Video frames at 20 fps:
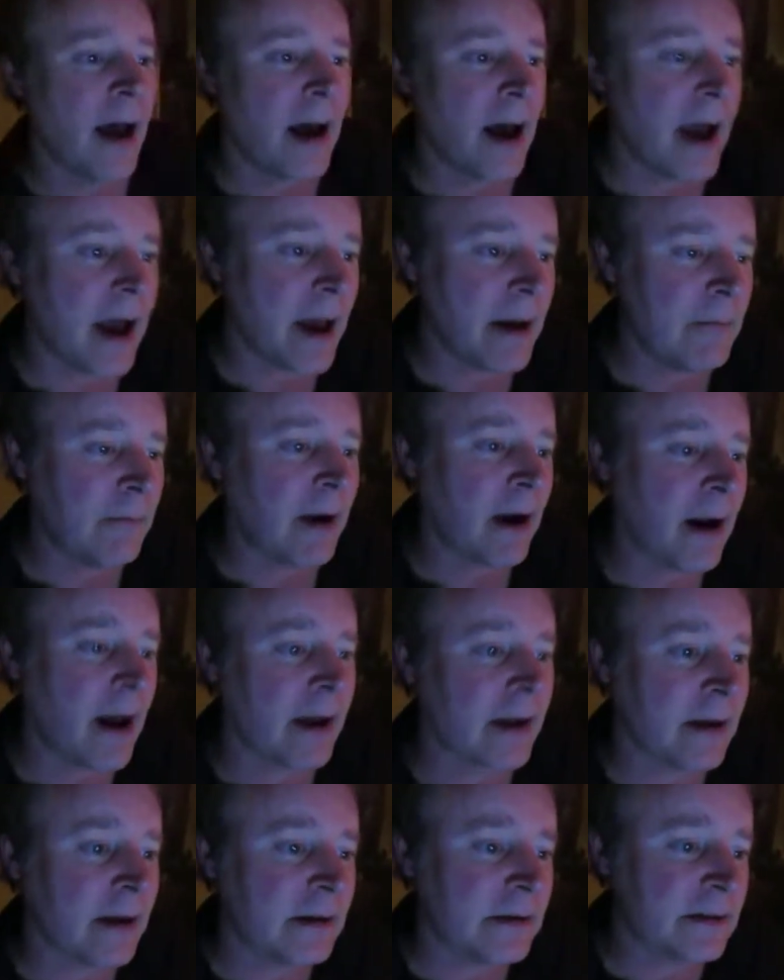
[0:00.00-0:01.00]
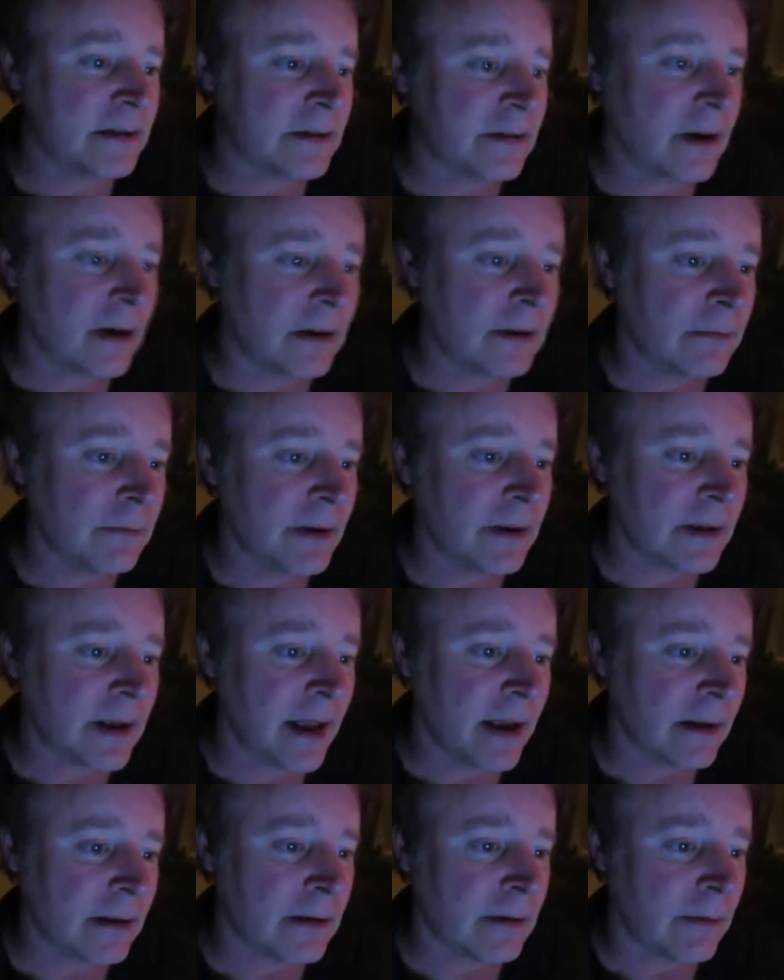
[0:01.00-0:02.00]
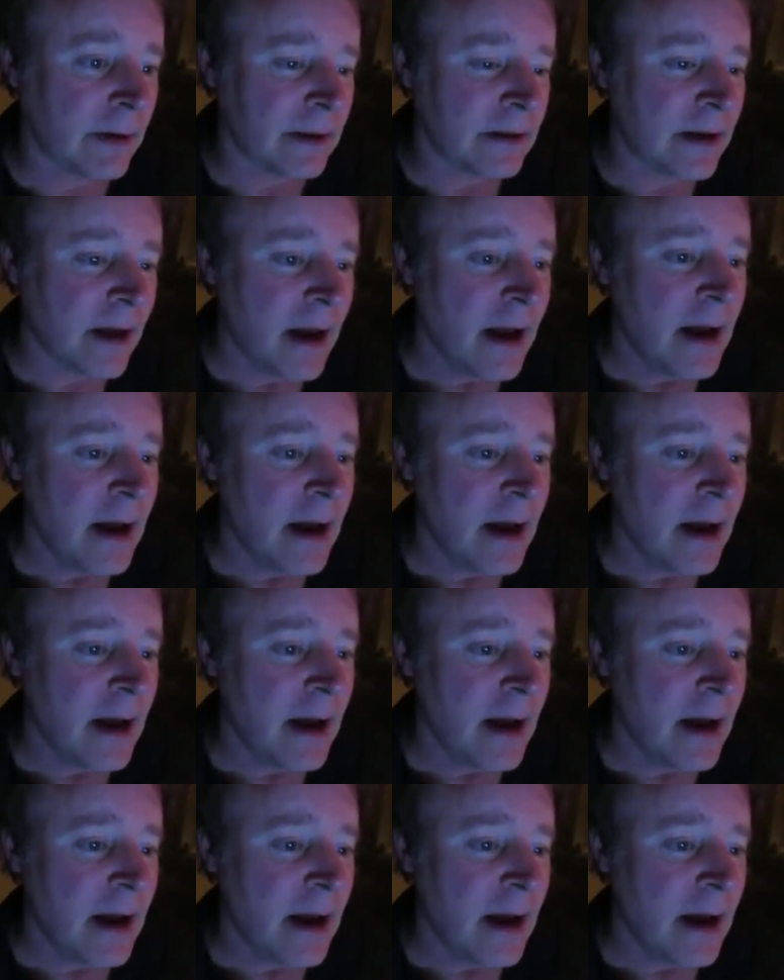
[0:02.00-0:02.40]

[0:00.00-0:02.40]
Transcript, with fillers: I, where I can start with ignorant.